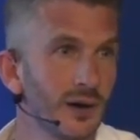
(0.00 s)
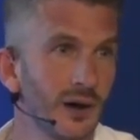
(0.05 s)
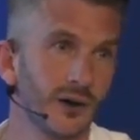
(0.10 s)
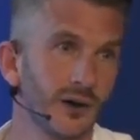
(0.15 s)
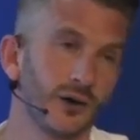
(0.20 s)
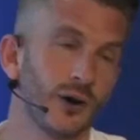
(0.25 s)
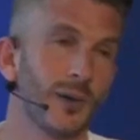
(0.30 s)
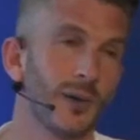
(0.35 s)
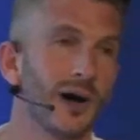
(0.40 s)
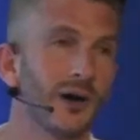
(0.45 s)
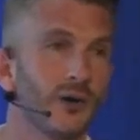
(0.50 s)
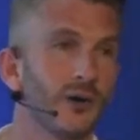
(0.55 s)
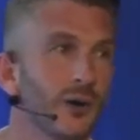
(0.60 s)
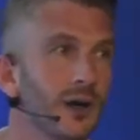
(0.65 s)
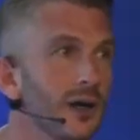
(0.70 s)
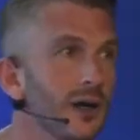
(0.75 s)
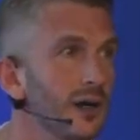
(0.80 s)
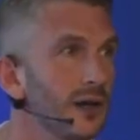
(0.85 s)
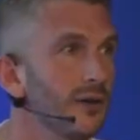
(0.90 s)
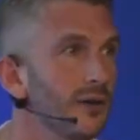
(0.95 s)
So about
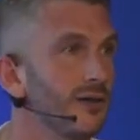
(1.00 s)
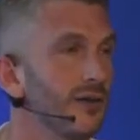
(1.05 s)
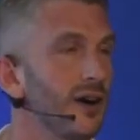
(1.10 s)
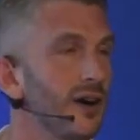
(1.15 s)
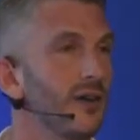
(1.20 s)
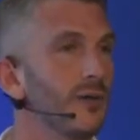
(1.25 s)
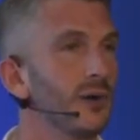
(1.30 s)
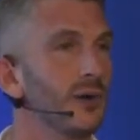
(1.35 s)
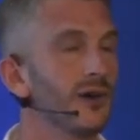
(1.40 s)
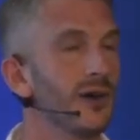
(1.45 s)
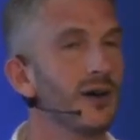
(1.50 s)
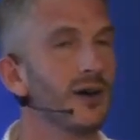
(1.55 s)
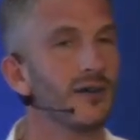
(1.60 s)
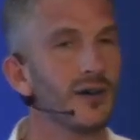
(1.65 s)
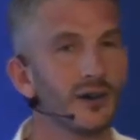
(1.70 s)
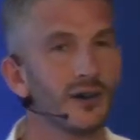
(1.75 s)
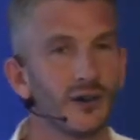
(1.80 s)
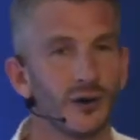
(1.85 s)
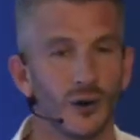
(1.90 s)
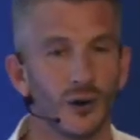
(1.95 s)
25% of
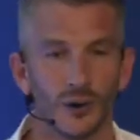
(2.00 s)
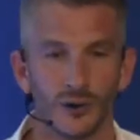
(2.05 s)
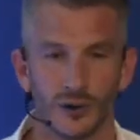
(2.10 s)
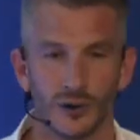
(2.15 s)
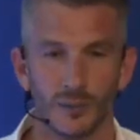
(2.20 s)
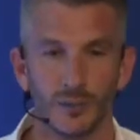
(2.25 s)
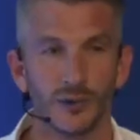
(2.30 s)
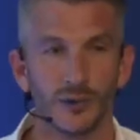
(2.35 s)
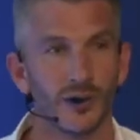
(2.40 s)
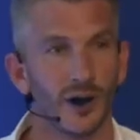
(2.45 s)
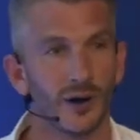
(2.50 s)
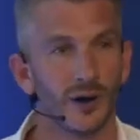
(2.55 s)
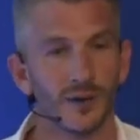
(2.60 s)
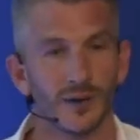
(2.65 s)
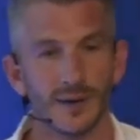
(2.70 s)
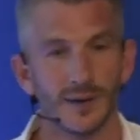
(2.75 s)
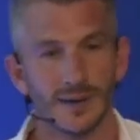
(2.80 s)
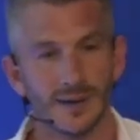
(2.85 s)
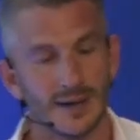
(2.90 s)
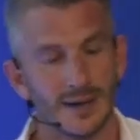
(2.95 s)
us. Awesome. So
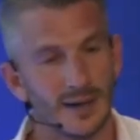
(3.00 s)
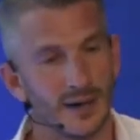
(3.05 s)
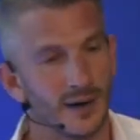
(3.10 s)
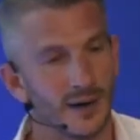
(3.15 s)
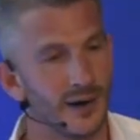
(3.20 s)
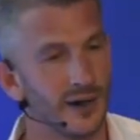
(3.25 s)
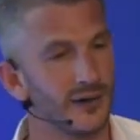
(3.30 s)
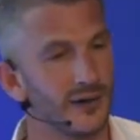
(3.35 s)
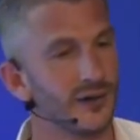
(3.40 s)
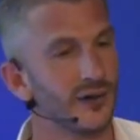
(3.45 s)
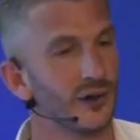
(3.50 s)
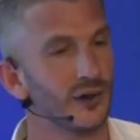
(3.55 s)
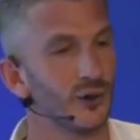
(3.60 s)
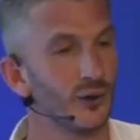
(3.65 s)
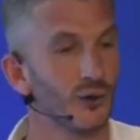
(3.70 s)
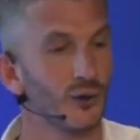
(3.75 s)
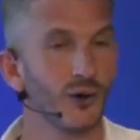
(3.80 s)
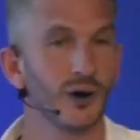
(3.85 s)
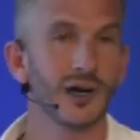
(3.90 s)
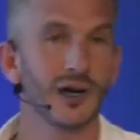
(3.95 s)
this is
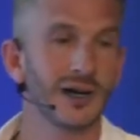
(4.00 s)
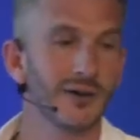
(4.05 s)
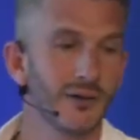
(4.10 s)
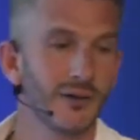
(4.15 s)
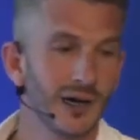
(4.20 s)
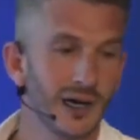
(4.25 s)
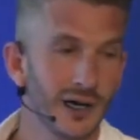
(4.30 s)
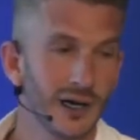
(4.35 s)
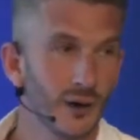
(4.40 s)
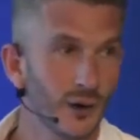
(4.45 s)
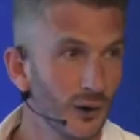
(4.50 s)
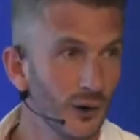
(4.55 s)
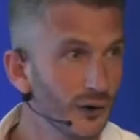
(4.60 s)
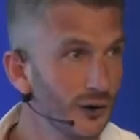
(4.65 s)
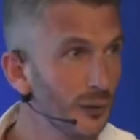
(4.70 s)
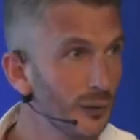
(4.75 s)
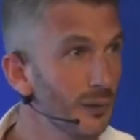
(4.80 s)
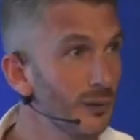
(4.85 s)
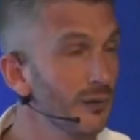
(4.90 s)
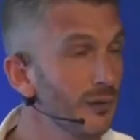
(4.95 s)
really, really
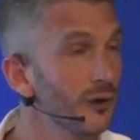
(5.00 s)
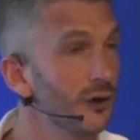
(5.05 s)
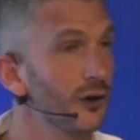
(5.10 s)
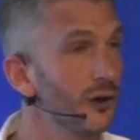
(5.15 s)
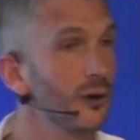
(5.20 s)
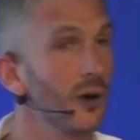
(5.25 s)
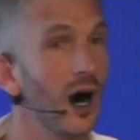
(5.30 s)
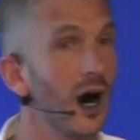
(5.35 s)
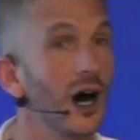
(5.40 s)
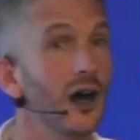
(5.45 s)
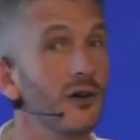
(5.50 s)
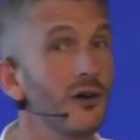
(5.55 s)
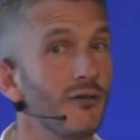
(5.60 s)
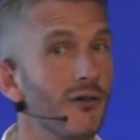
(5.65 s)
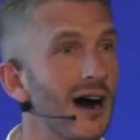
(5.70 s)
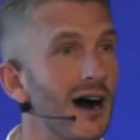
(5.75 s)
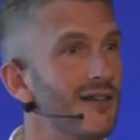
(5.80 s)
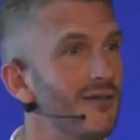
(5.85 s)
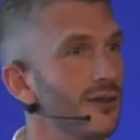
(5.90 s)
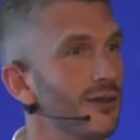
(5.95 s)
awesome to
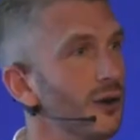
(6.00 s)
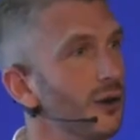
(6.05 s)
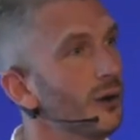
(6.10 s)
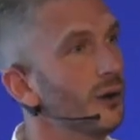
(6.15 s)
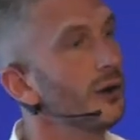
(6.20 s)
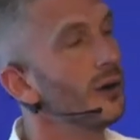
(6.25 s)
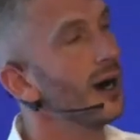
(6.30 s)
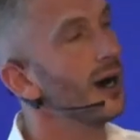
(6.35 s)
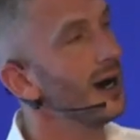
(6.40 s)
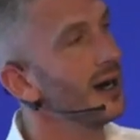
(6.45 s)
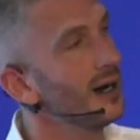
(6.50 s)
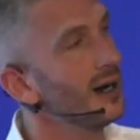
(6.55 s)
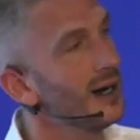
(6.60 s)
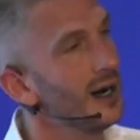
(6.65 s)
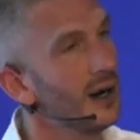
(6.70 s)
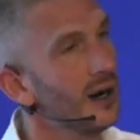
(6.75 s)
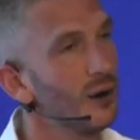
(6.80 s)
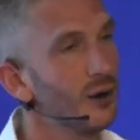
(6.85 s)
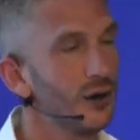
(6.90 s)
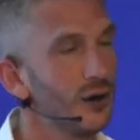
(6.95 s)
unravel any
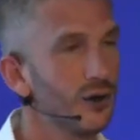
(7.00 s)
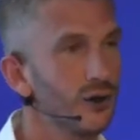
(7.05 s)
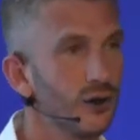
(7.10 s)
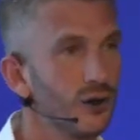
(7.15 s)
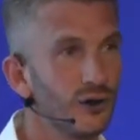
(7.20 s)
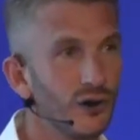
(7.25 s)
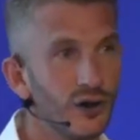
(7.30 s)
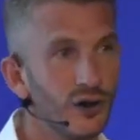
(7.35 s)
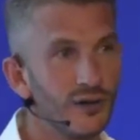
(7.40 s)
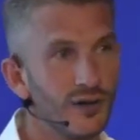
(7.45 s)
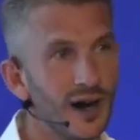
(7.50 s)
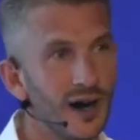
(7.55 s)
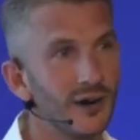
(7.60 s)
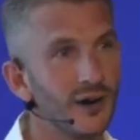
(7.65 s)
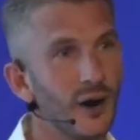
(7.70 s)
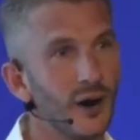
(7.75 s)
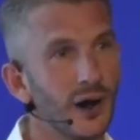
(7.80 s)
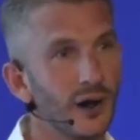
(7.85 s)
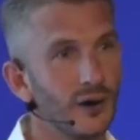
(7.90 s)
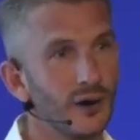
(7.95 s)
health issues that you've had
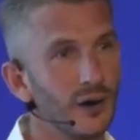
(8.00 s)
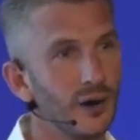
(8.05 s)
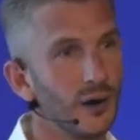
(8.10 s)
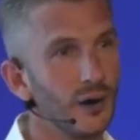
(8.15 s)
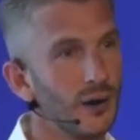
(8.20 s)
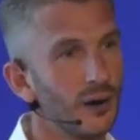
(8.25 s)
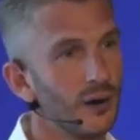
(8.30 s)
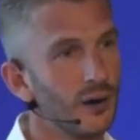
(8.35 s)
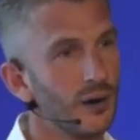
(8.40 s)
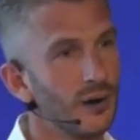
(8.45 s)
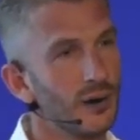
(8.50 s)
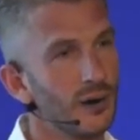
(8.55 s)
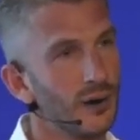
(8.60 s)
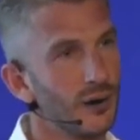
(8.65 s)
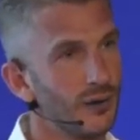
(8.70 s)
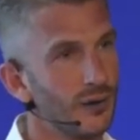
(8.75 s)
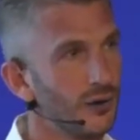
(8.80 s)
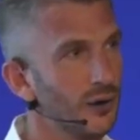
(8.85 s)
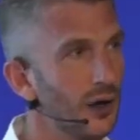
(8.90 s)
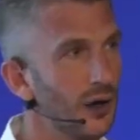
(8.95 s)
going on
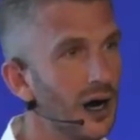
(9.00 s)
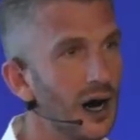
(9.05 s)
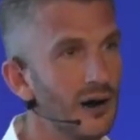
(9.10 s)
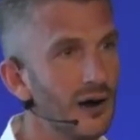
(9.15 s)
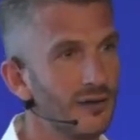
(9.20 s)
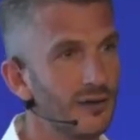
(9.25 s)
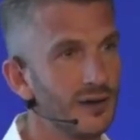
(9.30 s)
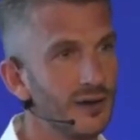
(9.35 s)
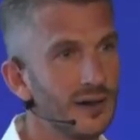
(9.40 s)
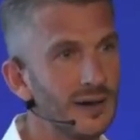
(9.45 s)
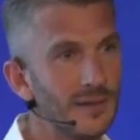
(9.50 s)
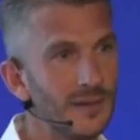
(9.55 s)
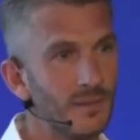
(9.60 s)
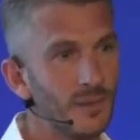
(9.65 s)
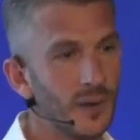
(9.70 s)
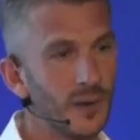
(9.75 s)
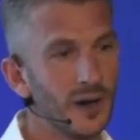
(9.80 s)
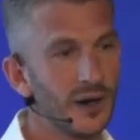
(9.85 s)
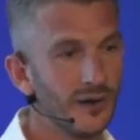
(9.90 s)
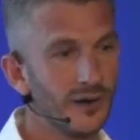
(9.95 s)
through your life.
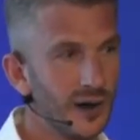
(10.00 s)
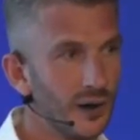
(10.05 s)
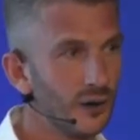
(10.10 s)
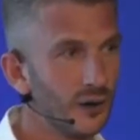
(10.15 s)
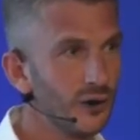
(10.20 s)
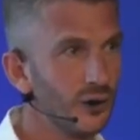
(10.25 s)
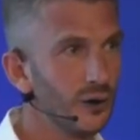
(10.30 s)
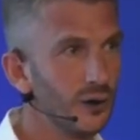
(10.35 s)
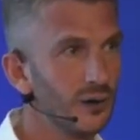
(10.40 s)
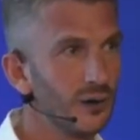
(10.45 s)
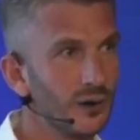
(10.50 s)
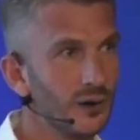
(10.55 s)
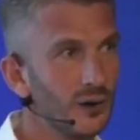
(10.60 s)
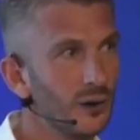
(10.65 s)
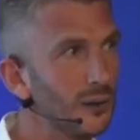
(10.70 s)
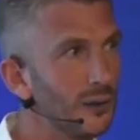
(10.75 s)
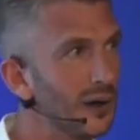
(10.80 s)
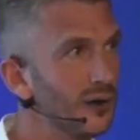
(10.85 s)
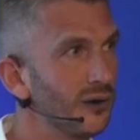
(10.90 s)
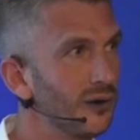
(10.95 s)
It tells you
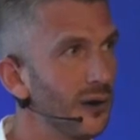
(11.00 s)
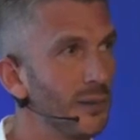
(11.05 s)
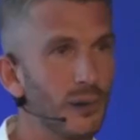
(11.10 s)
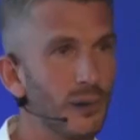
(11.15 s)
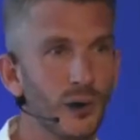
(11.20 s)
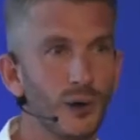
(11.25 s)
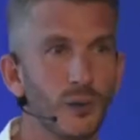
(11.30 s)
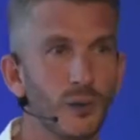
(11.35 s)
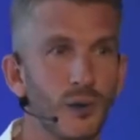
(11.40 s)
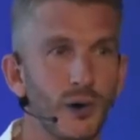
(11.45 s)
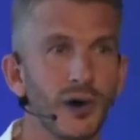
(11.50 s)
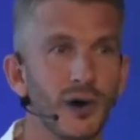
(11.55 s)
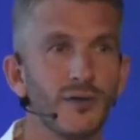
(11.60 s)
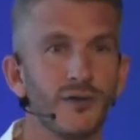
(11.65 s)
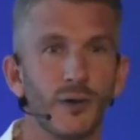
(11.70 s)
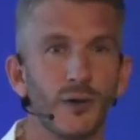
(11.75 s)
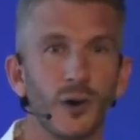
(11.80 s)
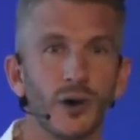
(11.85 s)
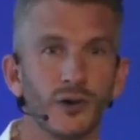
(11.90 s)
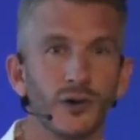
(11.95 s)
almost the blueprint
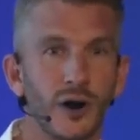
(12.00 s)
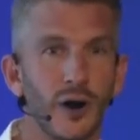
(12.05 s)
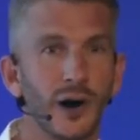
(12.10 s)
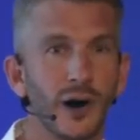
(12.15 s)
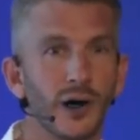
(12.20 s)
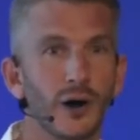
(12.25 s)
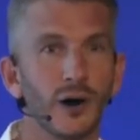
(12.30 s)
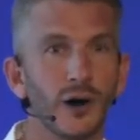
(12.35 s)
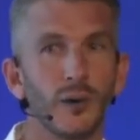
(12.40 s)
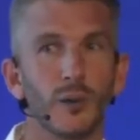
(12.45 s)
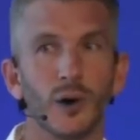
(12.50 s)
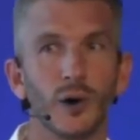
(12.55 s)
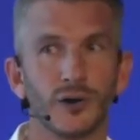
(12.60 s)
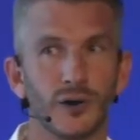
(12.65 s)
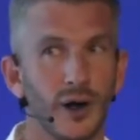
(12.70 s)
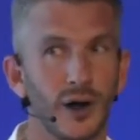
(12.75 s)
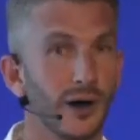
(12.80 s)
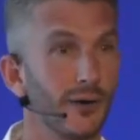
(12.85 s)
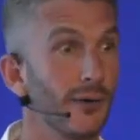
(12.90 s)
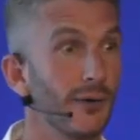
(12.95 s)
for what's going on and what's
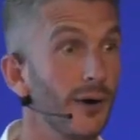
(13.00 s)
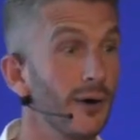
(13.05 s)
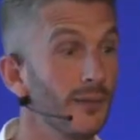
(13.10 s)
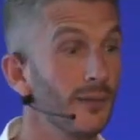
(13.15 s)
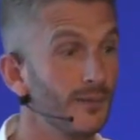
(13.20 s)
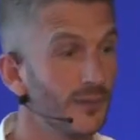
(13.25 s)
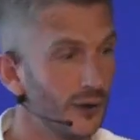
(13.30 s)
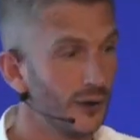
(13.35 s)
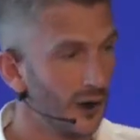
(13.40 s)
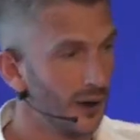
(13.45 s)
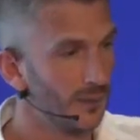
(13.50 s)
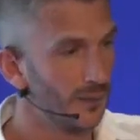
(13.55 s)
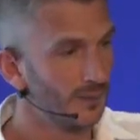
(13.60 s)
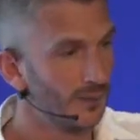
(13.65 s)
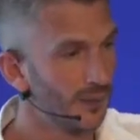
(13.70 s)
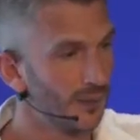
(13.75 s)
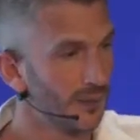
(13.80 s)
going wrong. So